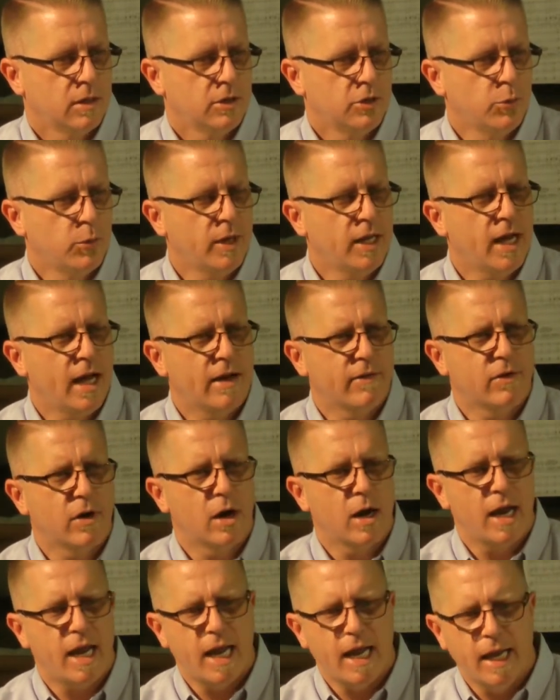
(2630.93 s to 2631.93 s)
Do we have
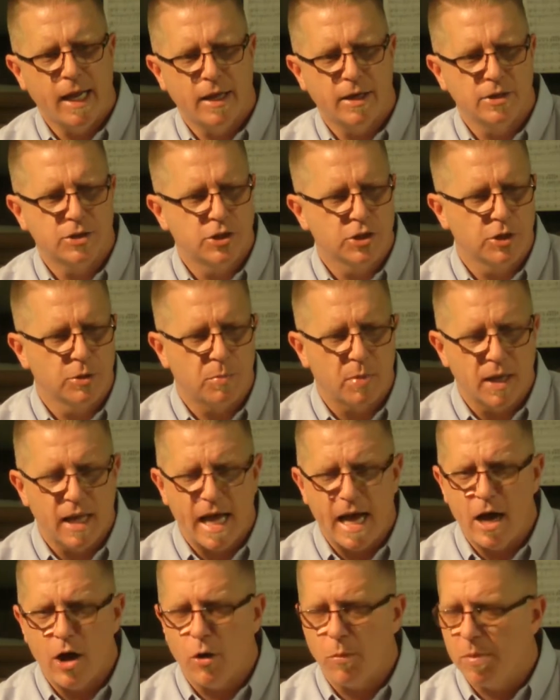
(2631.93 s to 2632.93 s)
our hand to the
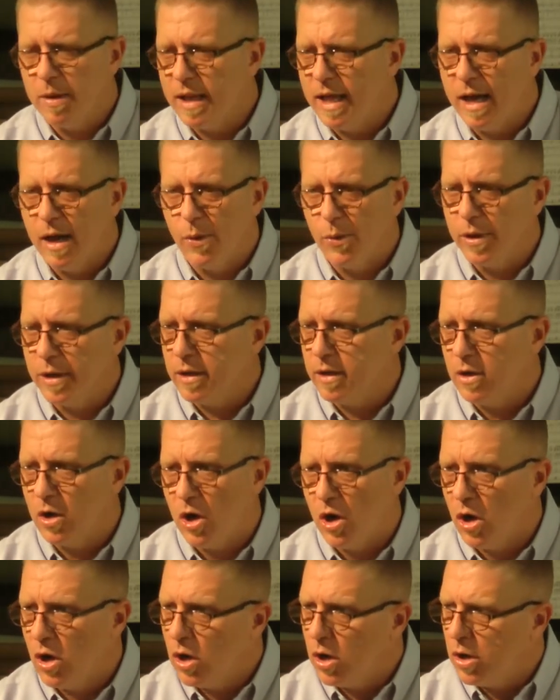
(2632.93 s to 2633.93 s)
plow, plowing
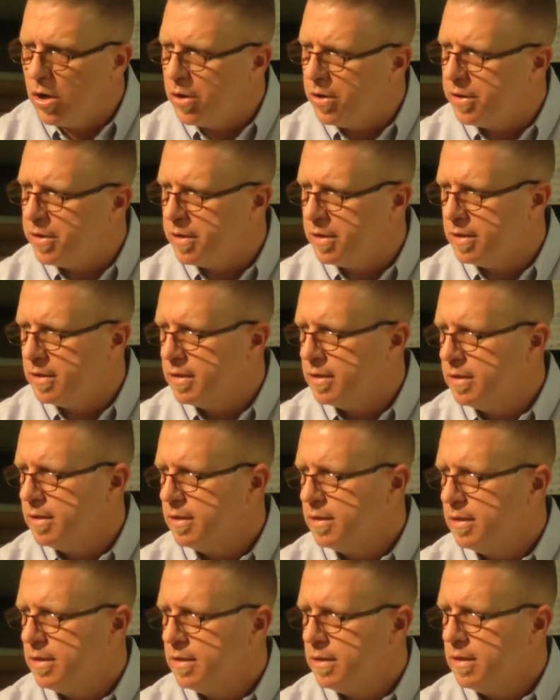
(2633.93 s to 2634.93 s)
hard?
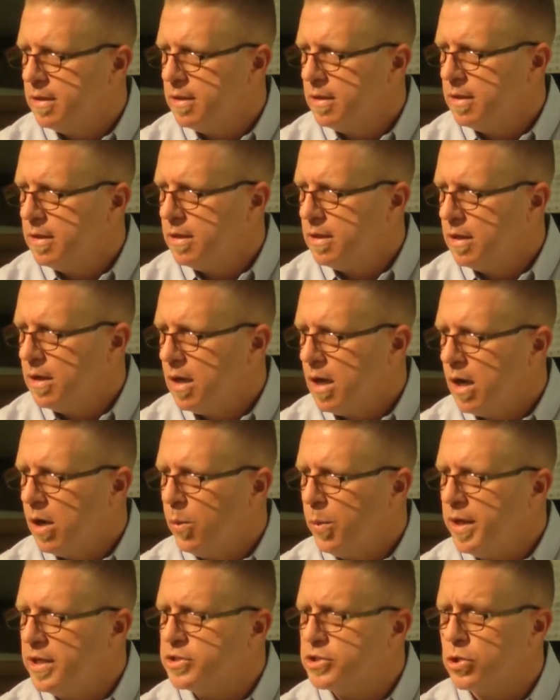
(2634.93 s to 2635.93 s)
Are
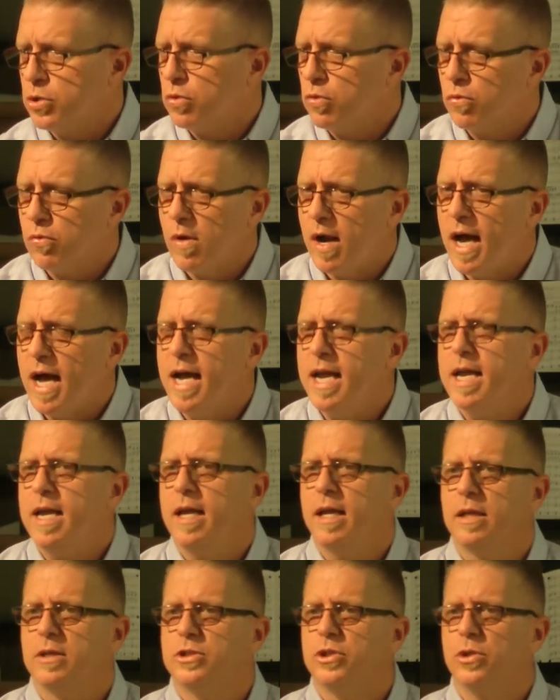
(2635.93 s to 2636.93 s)
we
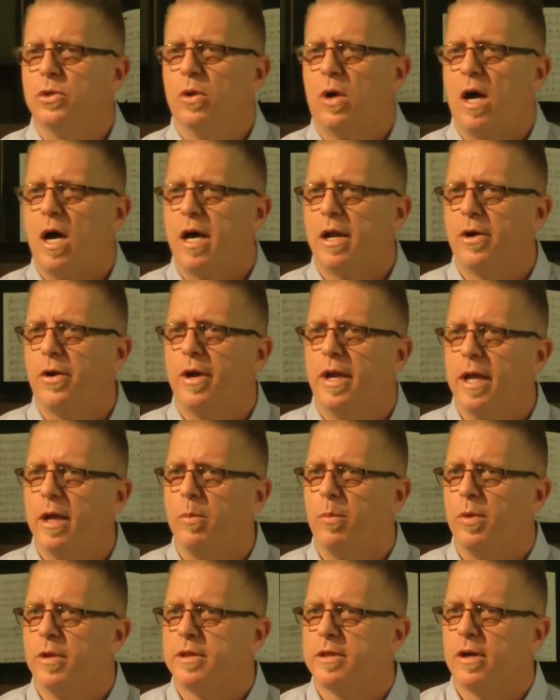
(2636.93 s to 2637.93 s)
trying to honor
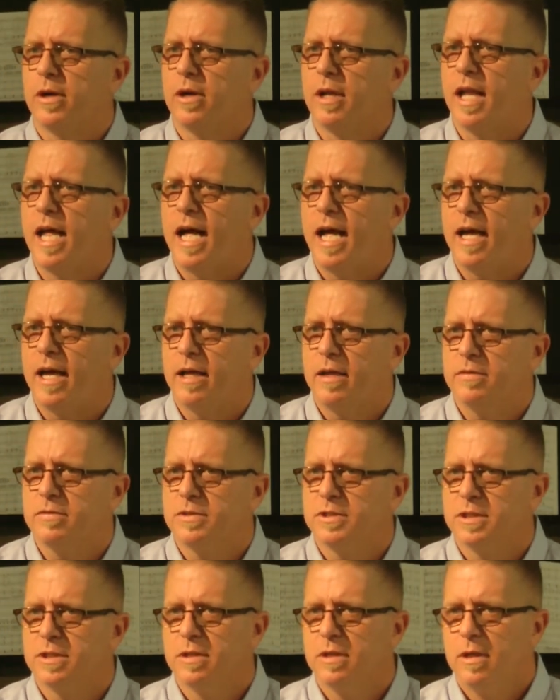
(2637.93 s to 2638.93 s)
Him with our
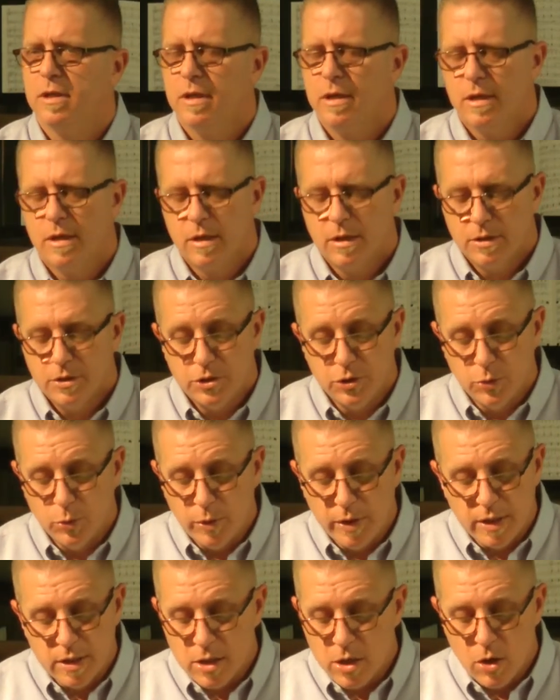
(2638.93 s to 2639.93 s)
lives? Do
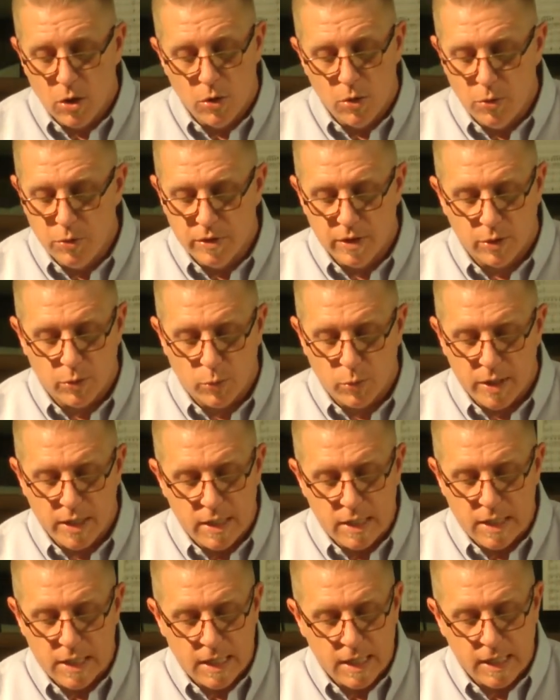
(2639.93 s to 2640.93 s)
we know that
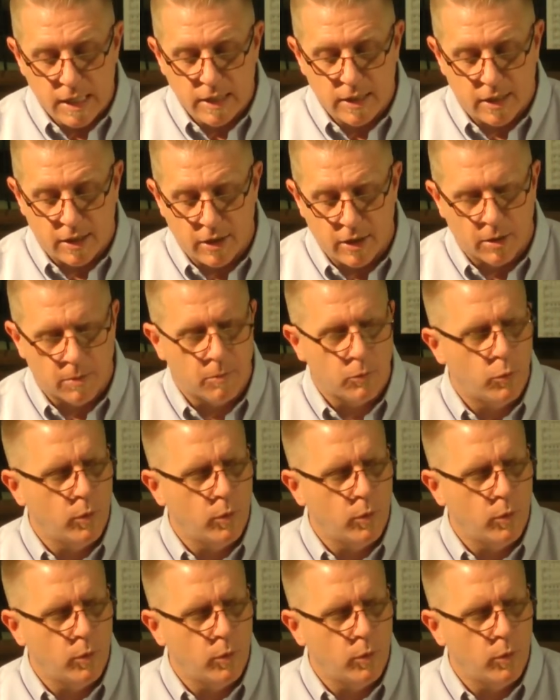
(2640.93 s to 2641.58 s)
we need Him?